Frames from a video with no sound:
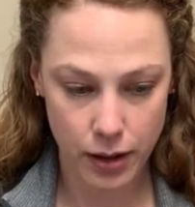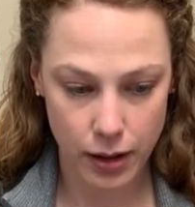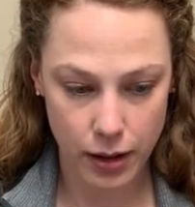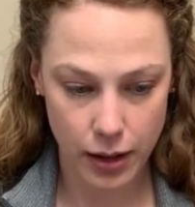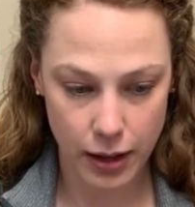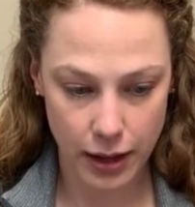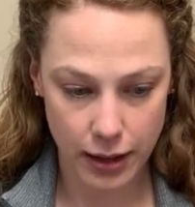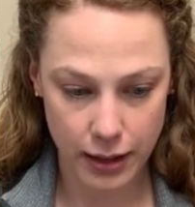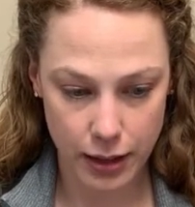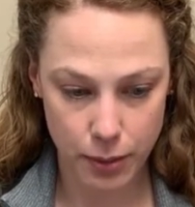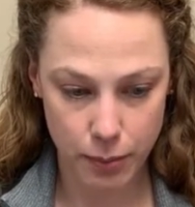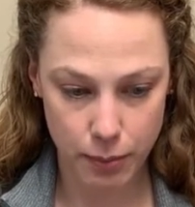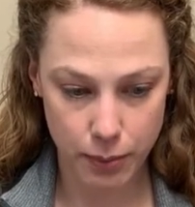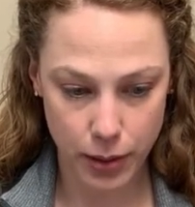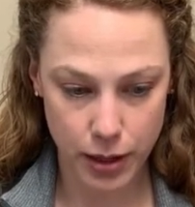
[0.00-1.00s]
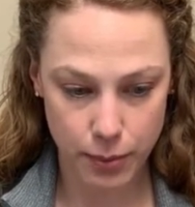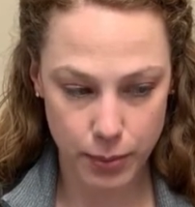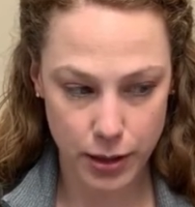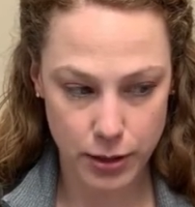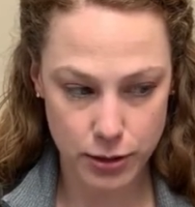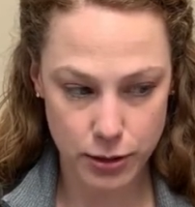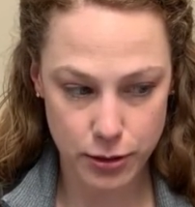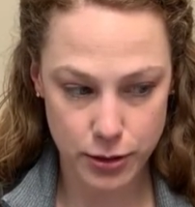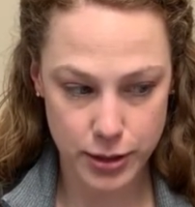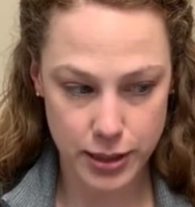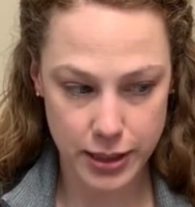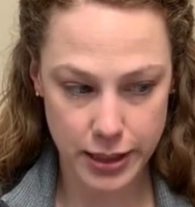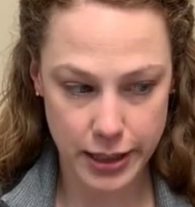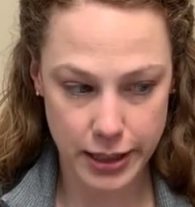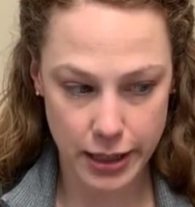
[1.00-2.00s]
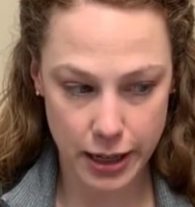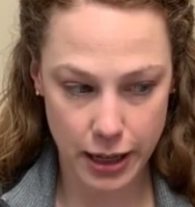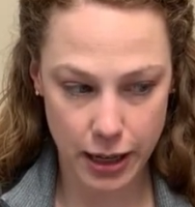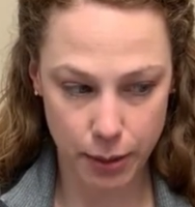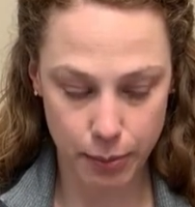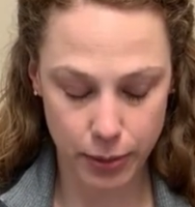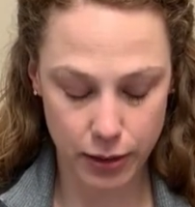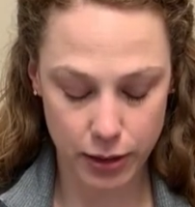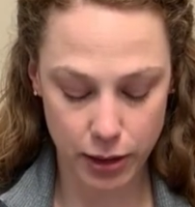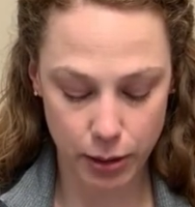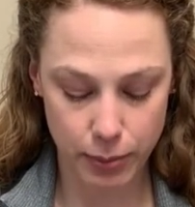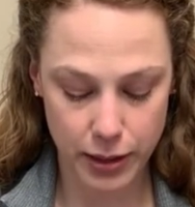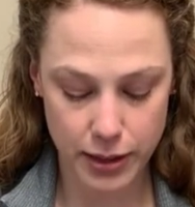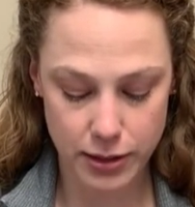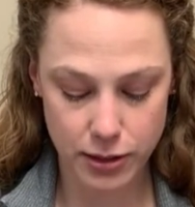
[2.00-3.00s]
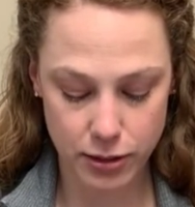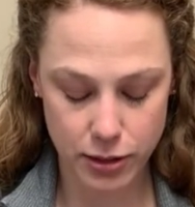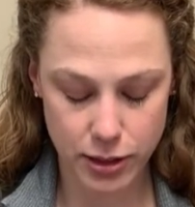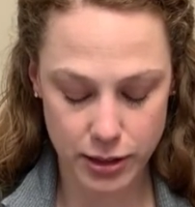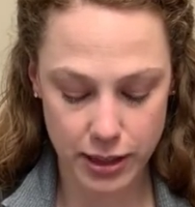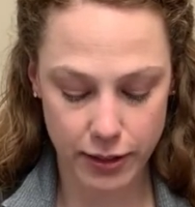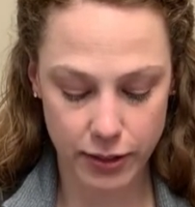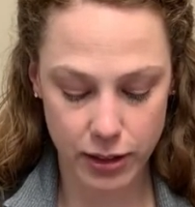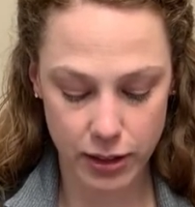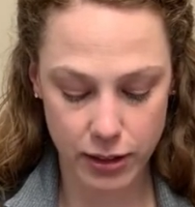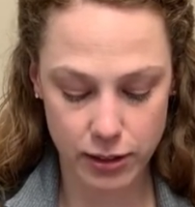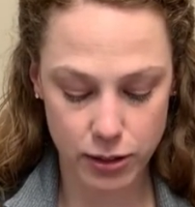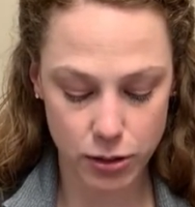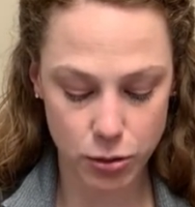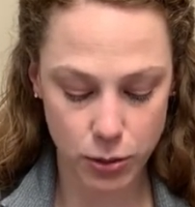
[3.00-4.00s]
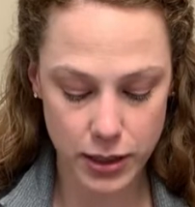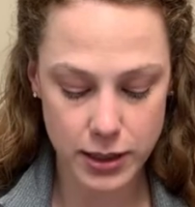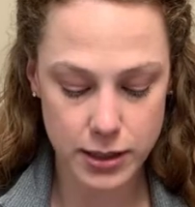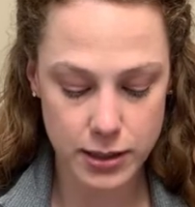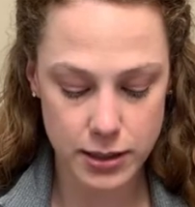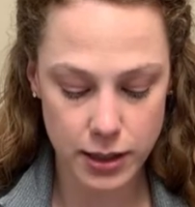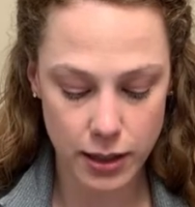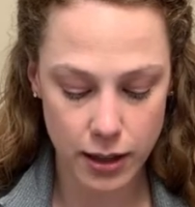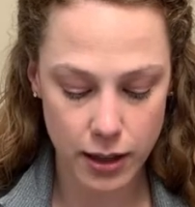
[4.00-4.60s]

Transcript: And it might be loosening up a little bit, so just give it a little twist